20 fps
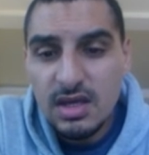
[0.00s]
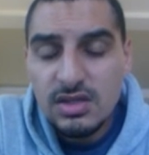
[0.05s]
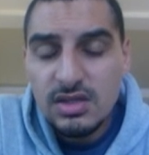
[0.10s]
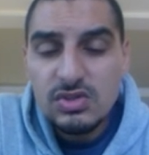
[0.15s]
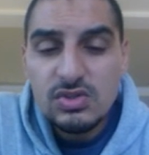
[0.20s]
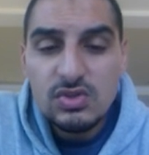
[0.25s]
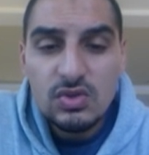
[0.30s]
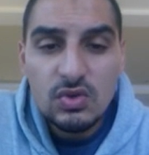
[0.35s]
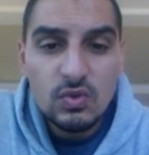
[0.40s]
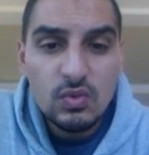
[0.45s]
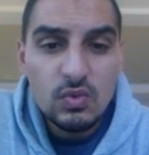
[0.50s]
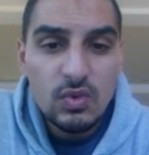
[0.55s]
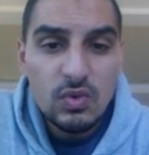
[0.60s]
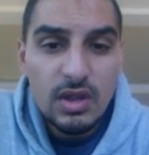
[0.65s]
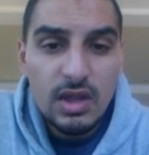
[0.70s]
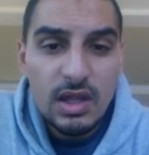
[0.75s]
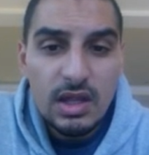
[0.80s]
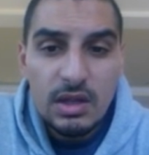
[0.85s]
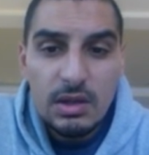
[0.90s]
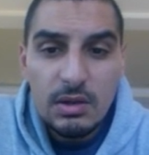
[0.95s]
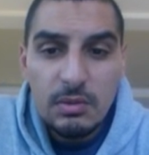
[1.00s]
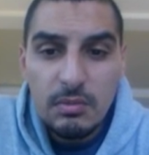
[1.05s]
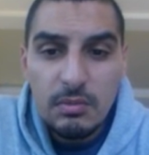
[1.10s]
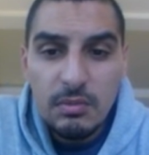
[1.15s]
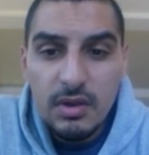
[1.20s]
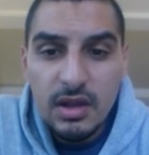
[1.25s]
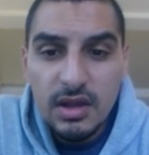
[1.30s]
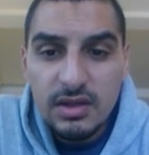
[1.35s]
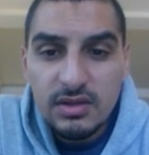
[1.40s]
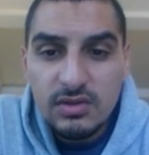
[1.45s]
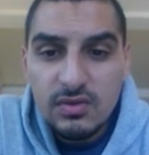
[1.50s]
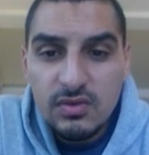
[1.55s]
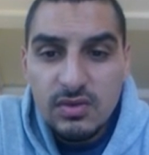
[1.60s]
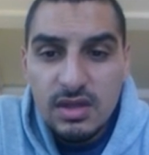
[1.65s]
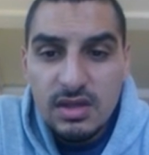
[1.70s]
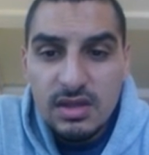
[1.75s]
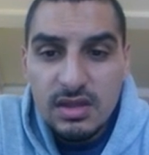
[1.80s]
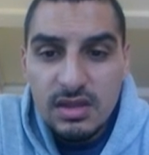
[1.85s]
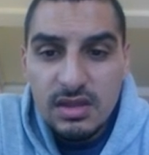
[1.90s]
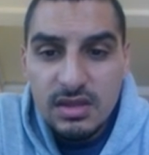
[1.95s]
So I know
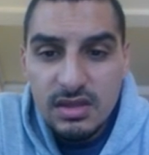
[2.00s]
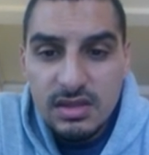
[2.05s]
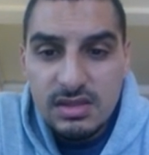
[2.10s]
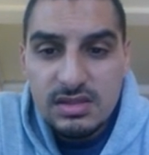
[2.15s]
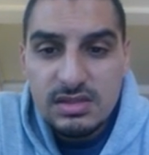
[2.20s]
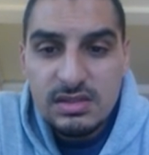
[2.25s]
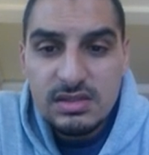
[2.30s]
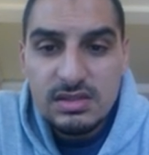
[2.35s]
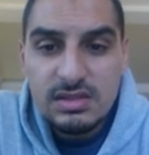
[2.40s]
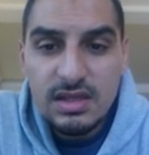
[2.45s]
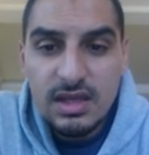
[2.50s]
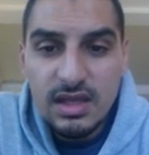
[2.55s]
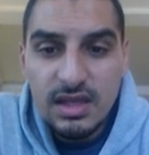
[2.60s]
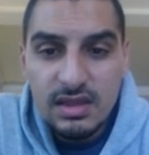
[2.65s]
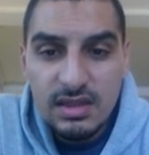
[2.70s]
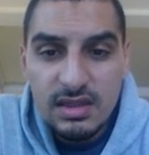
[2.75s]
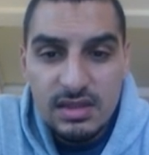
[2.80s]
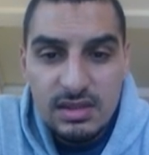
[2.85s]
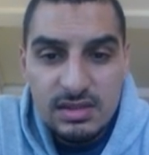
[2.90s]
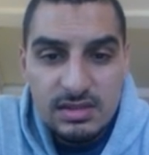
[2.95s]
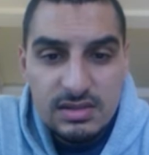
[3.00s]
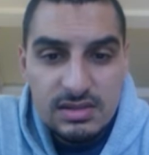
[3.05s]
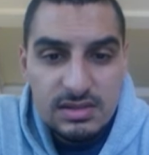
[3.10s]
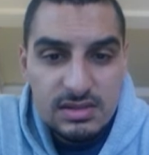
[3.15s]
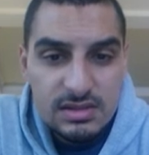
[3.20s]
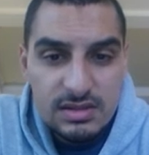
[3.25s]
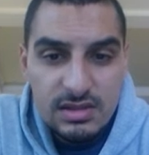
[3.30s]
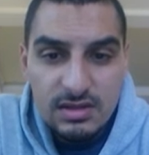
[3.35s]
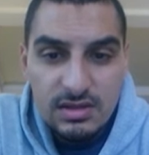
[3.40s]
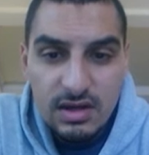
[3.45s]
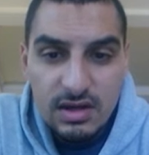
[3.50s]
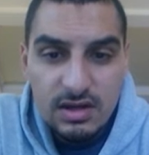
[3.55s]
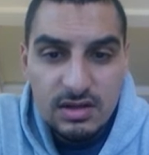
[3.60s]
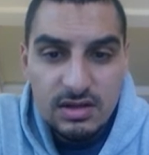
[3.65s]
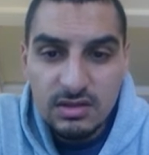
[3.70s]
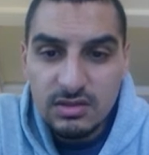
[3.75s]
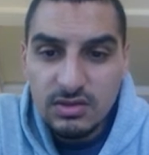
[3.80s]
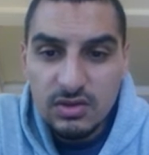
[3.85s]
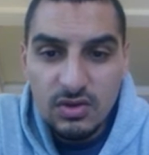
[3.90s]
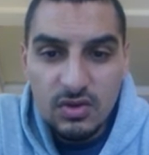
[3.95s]
that this and this are
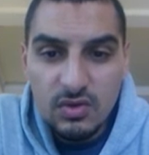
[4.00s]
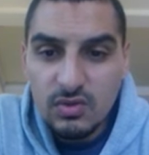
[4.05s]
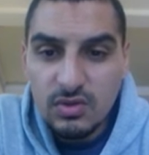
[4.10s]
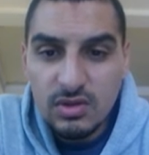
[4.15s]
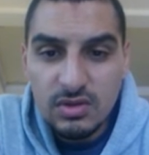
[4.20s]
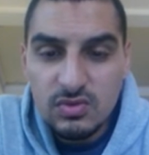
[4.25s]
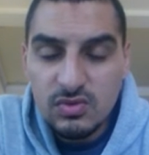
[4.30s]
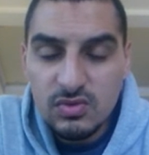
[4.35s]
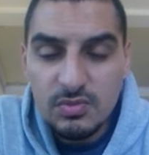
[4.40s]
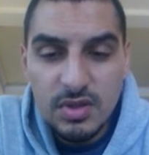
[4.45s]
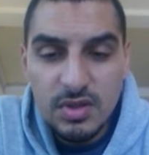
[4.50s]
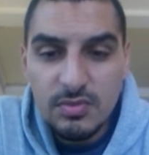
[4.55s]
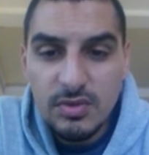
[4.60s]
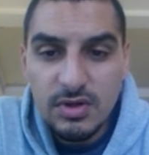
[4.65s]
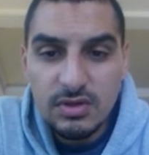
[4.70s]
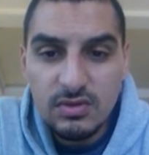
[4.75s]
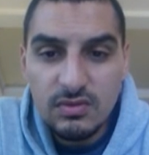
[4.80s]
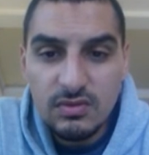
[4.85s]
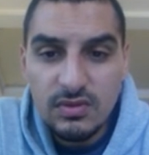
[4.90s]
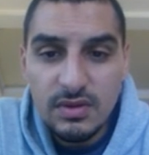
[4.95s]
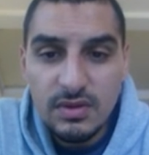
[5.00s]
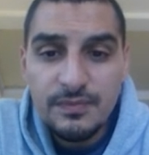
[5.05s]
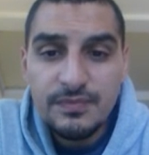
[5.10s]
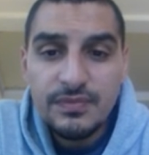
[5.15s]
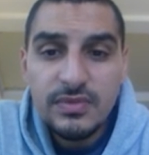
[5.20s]
not going to be part of it.